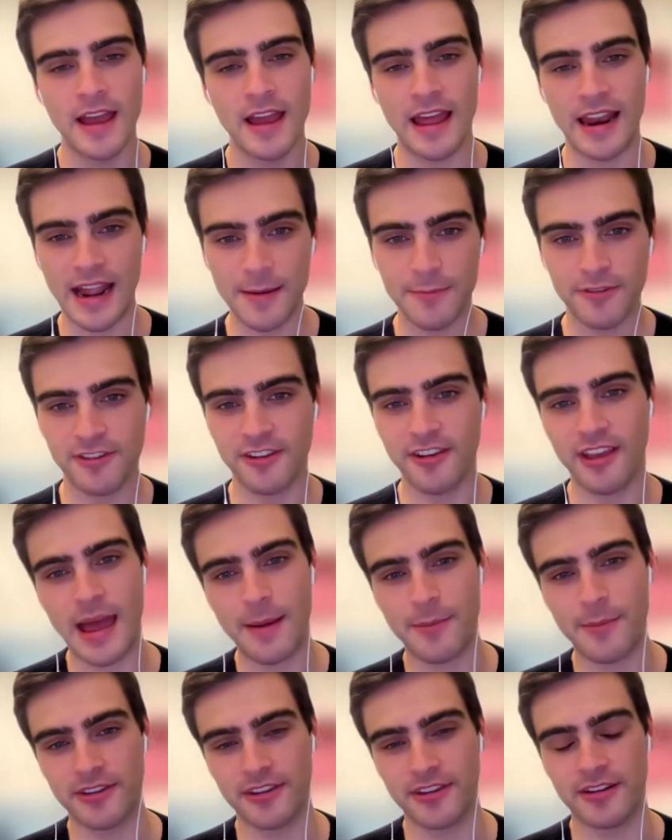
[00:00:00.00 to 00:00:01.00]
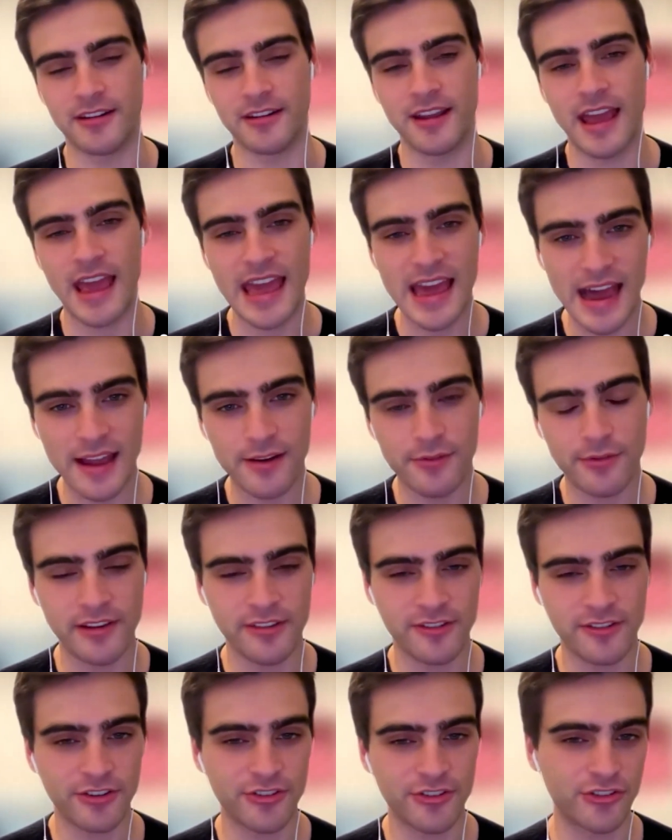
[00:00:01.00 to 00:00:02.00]
And I'm Sil Hamilton, AI
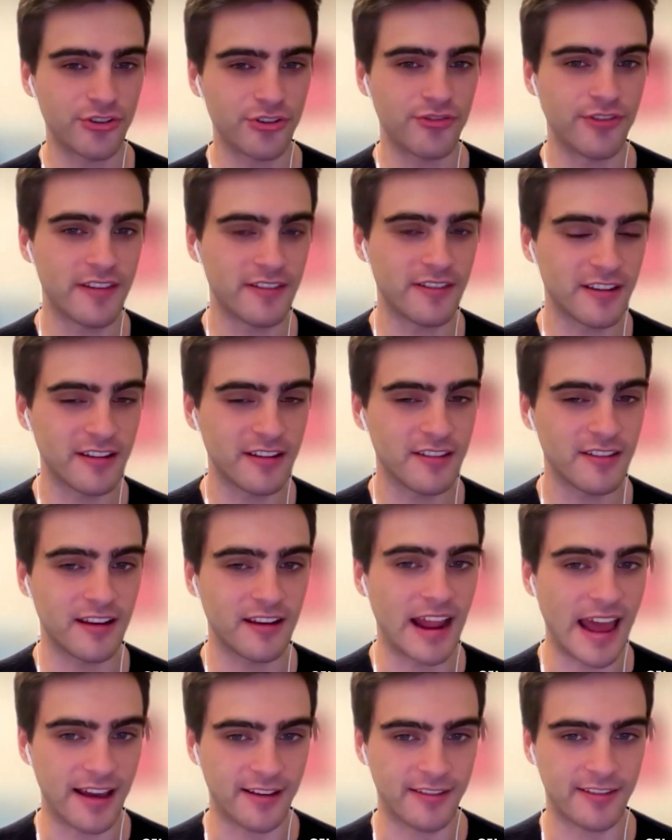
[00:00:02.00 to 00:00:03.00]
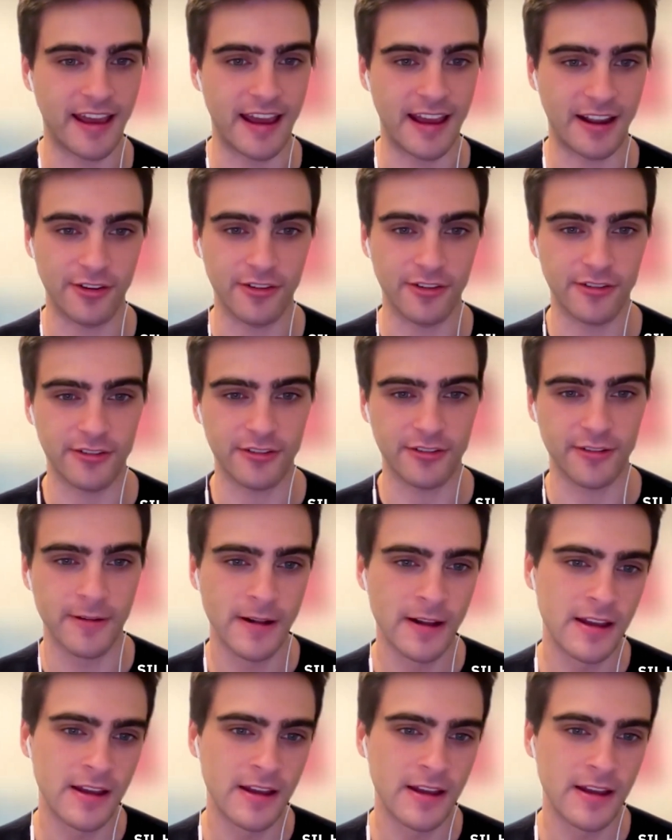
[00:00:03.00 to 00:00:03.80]
Researcher in Residence at Hacks Hackers,